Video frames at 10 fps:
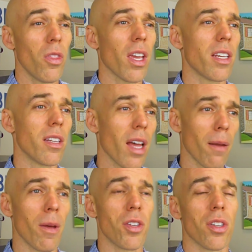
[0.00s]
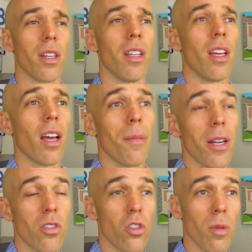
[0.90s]
One thing I did not mention
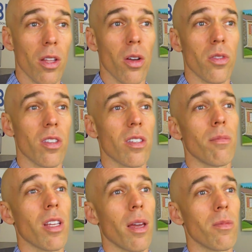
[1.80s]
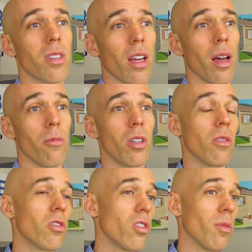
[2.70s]
about assuming loans is sometimes um, when
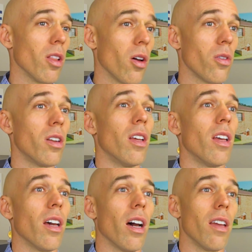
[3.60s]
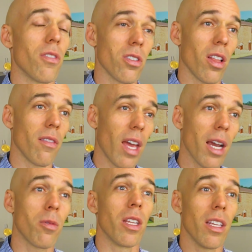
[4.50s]
you assume a loan, uh, if there's a lot of
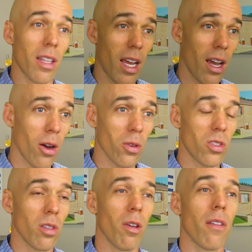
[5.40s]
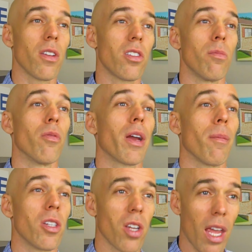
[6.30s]
equity in the house, you may have to actually bring a
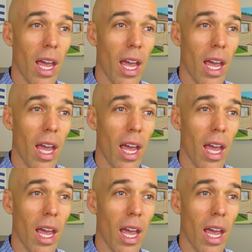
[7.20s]
bunch of